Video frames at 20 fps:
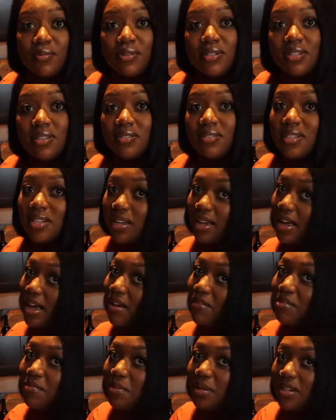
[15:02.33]
results, they
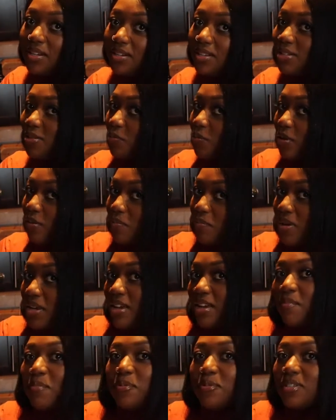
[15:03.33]
have it because we're
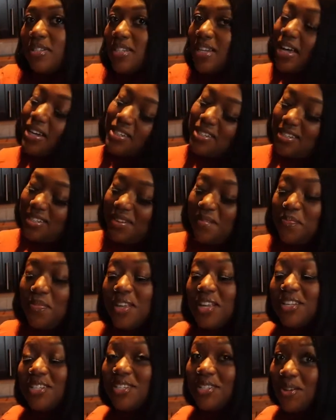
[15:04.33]
being precise.
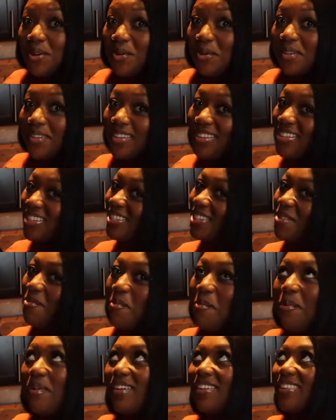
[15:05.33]
So this is the
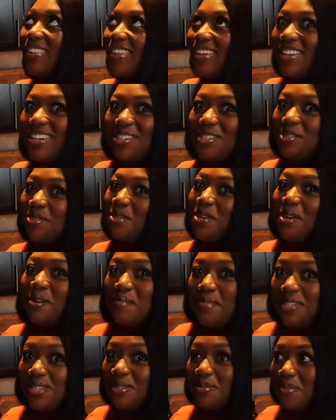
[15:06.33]
one thing that you'll hear
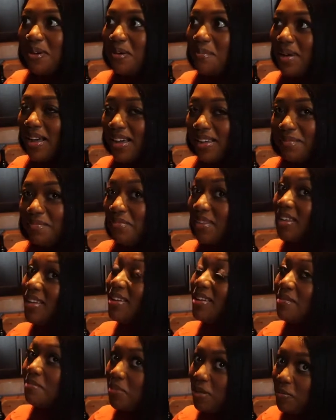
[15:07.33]
me swear by.
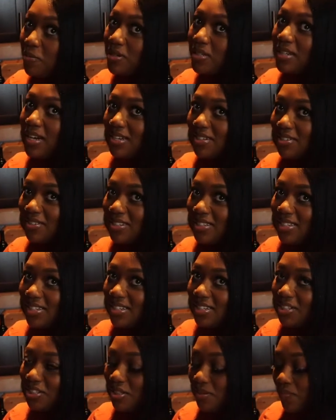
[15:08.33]
Be precise on this
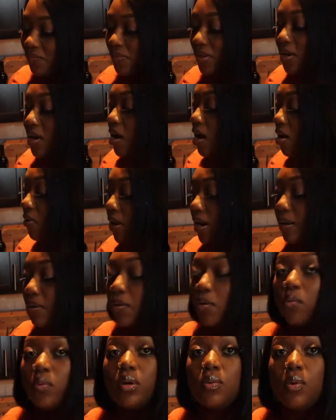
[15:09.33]
dish. All right,
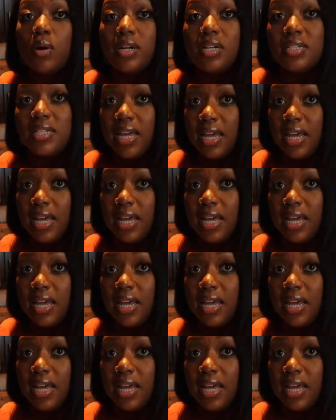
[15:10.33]
we're gonna